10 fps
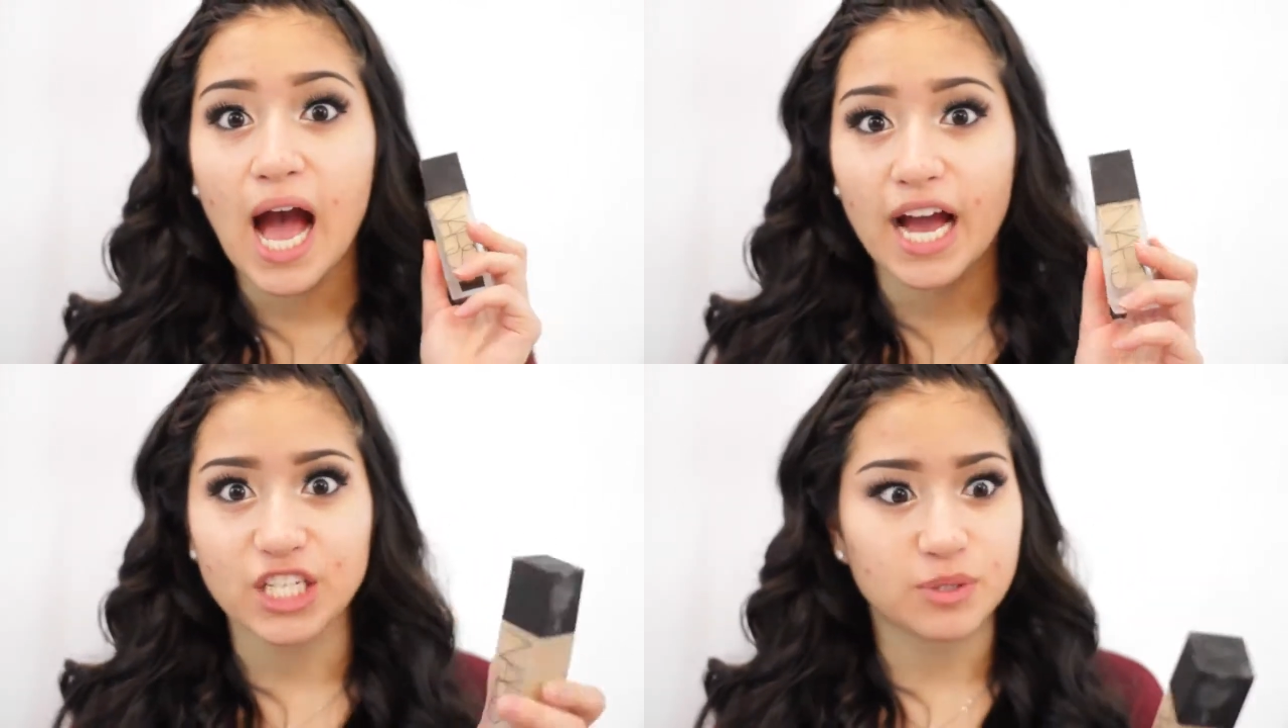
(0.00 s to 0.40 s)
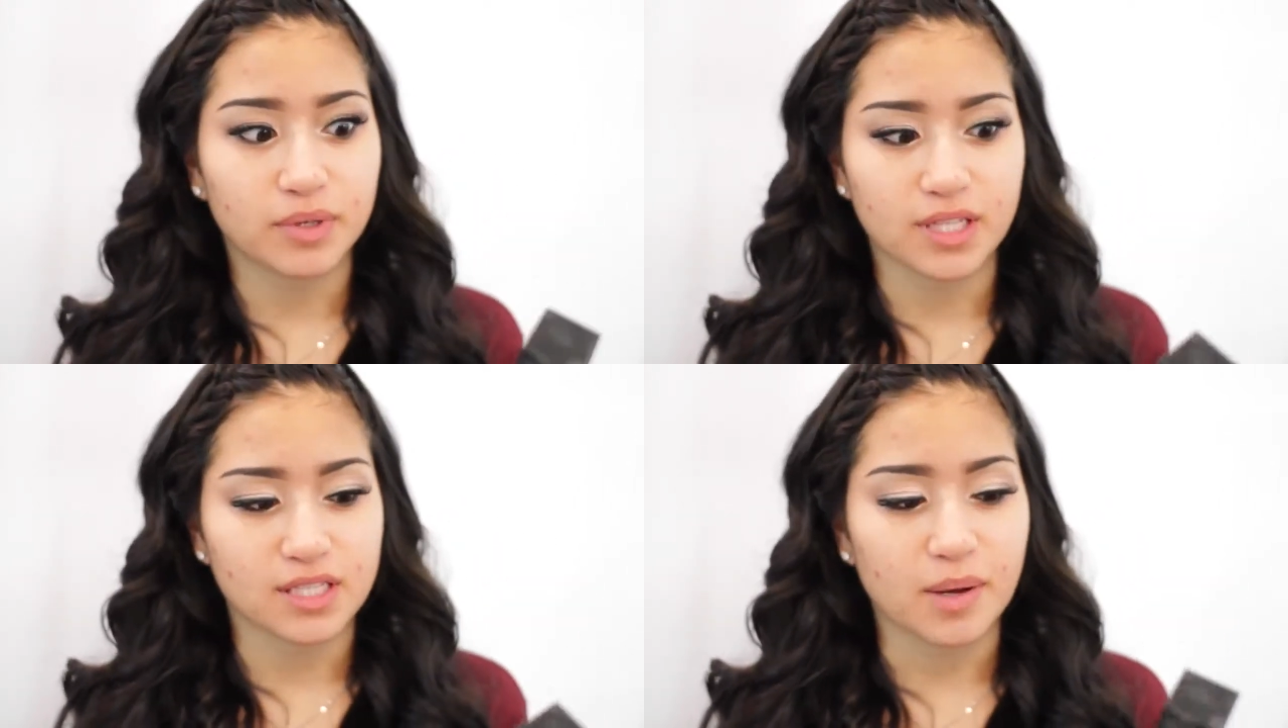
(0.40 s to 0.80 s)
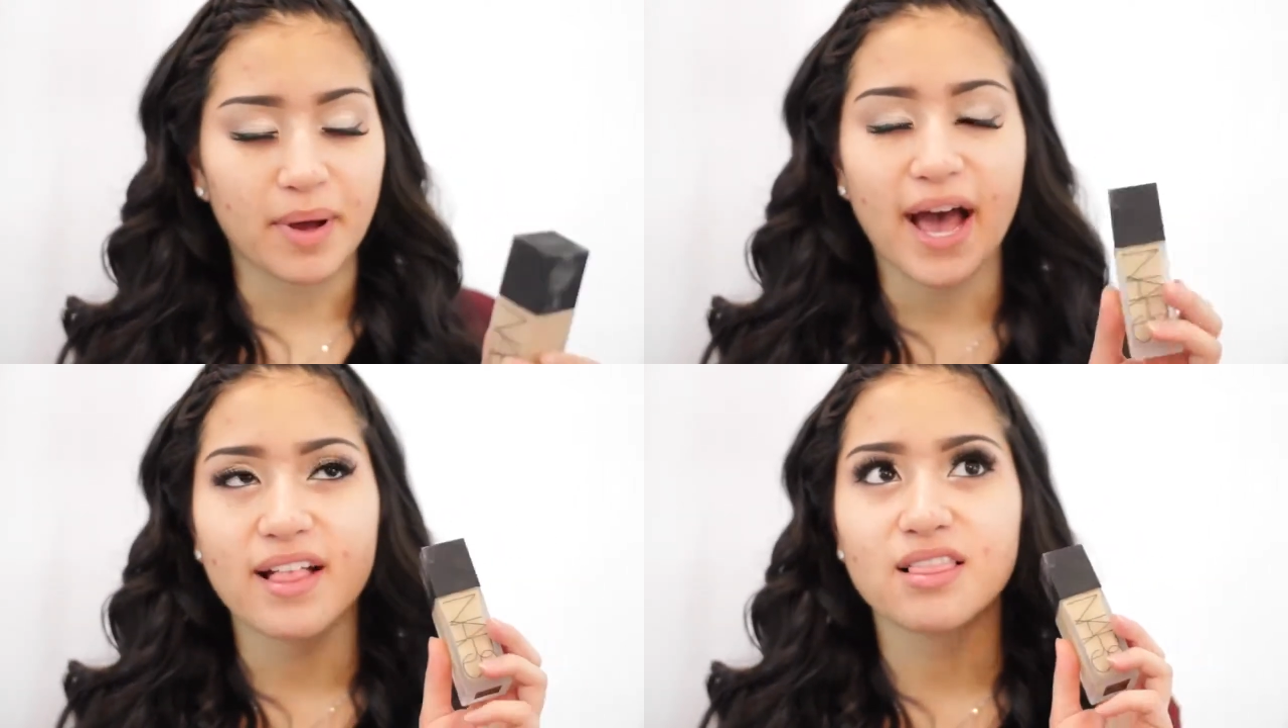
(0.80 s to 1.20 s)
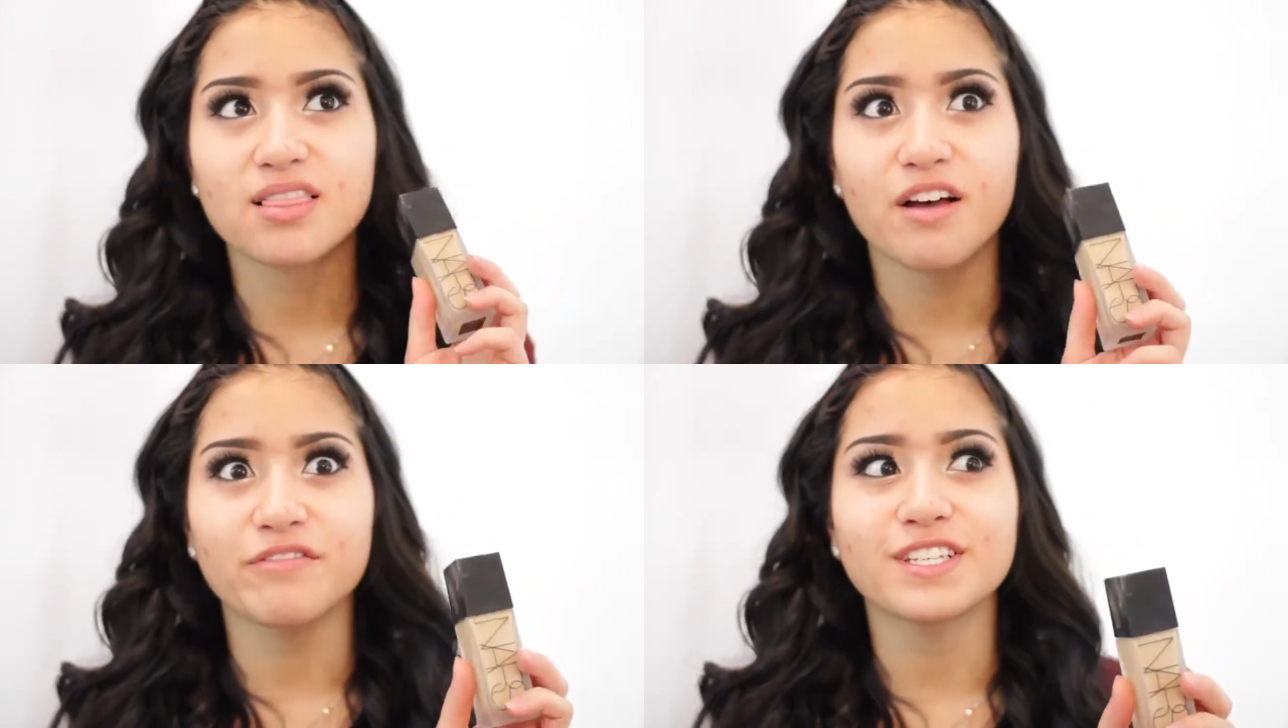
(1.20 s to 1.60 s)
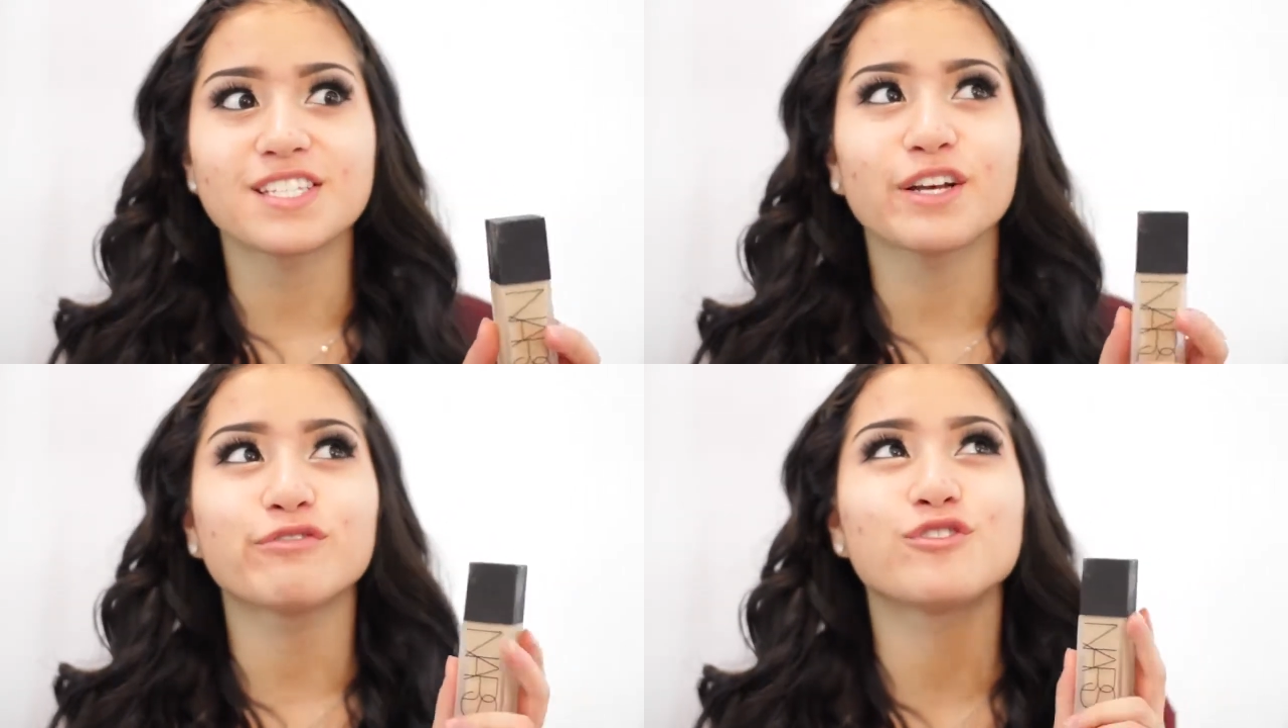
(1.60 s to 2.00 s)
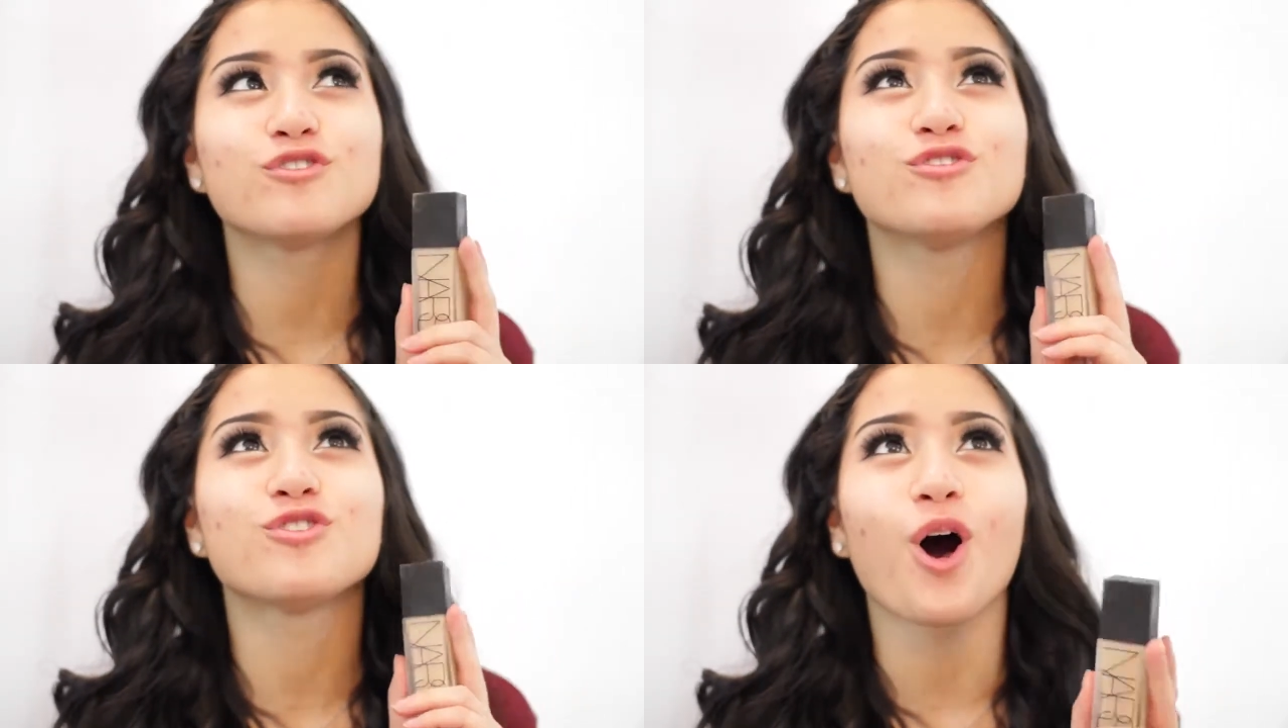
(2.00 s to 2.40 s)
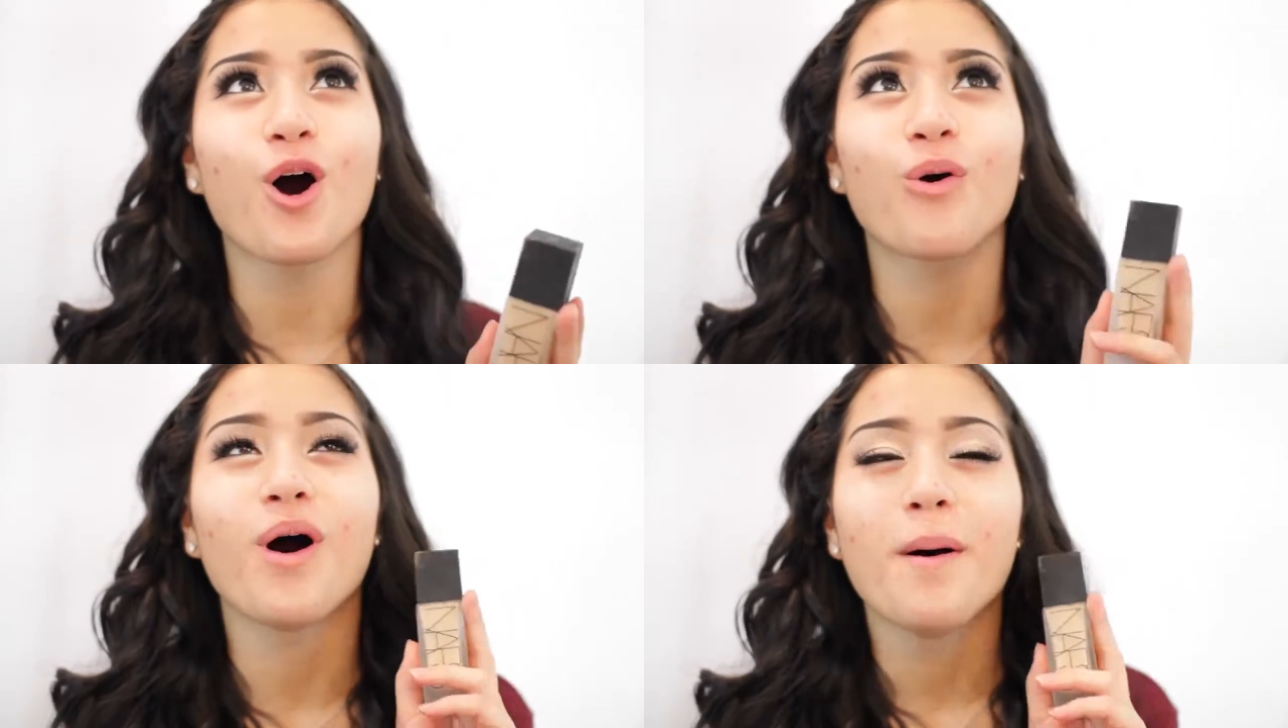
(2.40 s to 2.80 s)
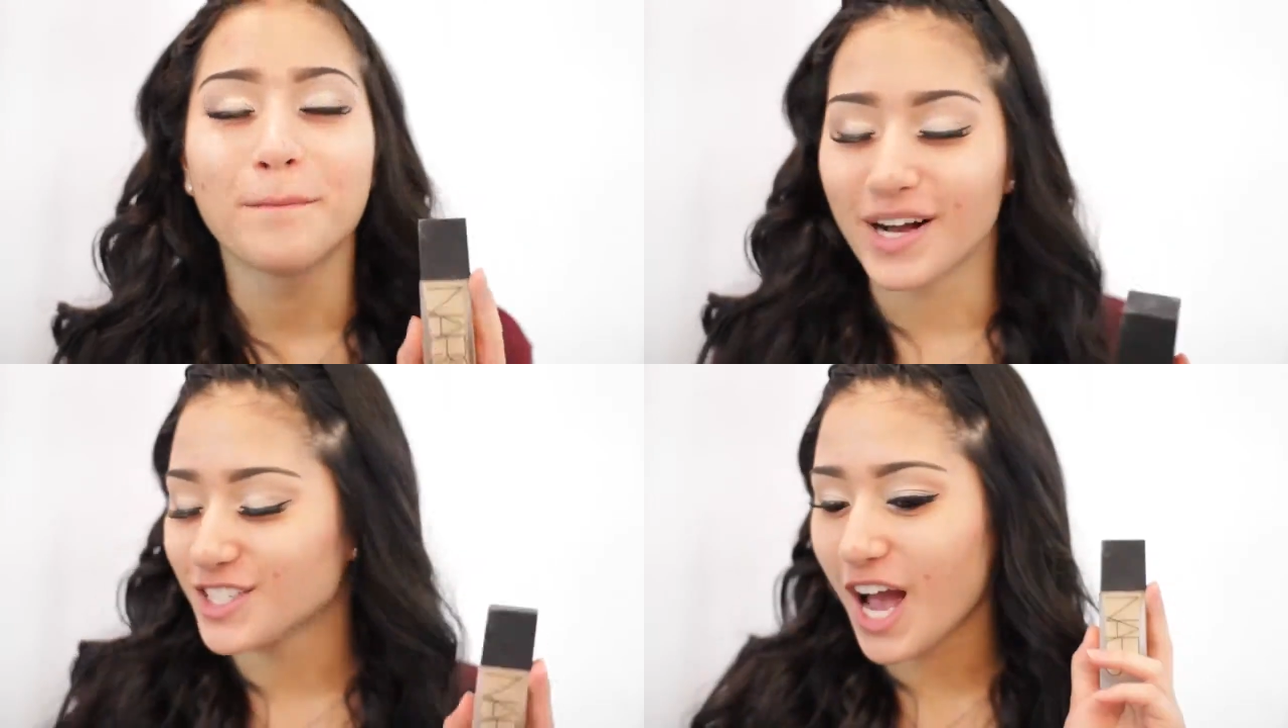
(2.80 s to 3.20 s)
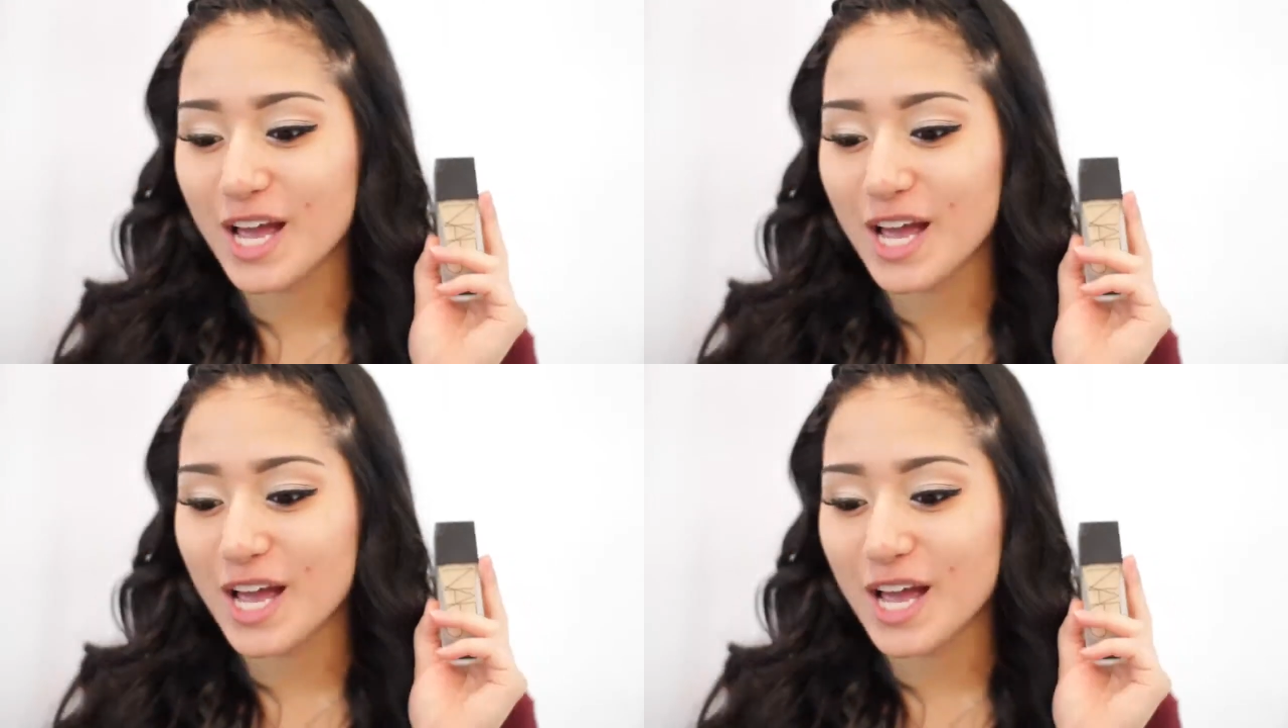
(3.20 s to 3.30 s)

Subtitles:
I just picked this up. I love this stuff so much.